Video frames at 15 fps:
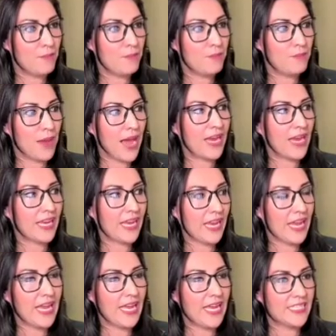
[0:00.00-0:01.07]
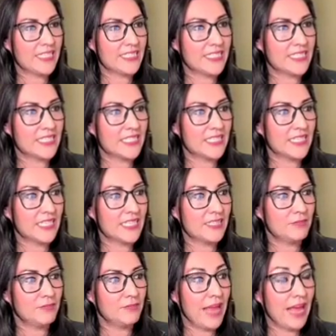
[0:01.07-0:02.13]
back end
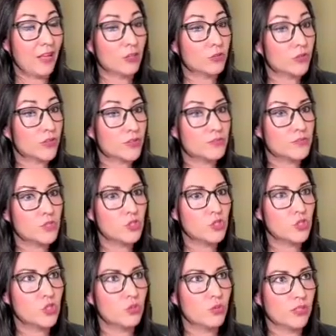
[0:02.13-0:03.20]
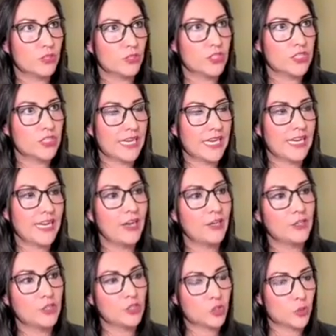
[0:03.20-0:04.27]
algorithms to understand how to
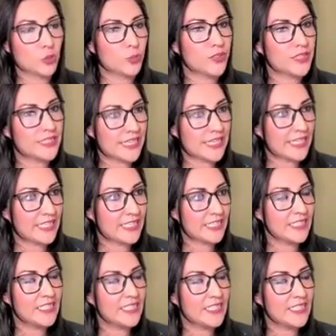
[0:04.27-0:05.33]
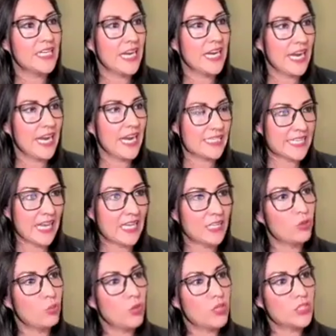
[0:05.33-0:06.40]
interpret the data and tell
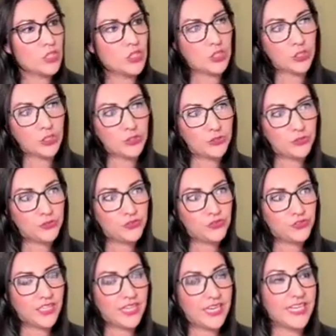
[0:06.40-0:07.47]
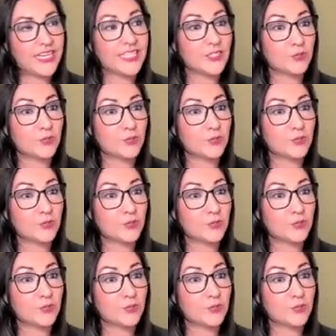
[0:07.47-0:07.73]
it what to do is